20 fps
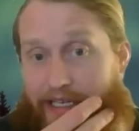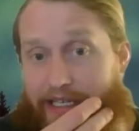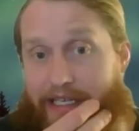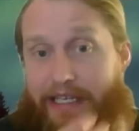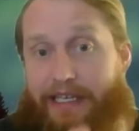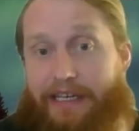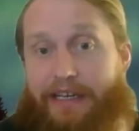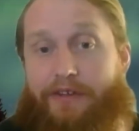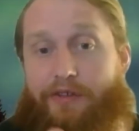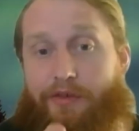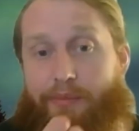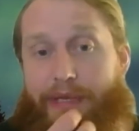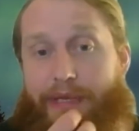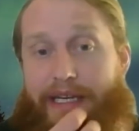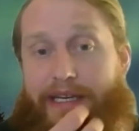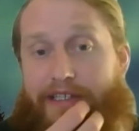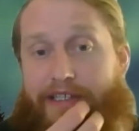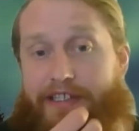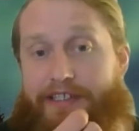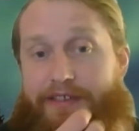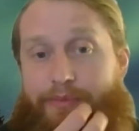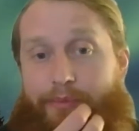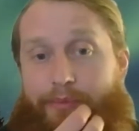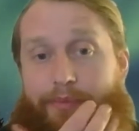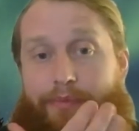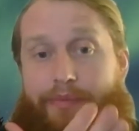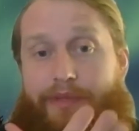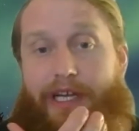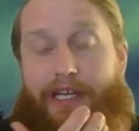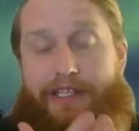and then it'll make
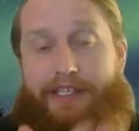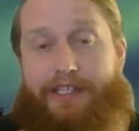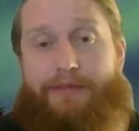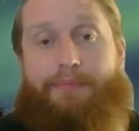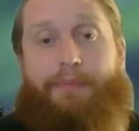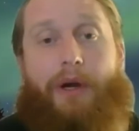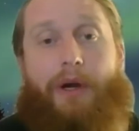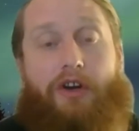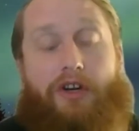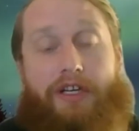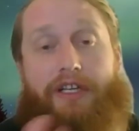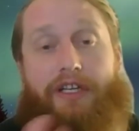a spark,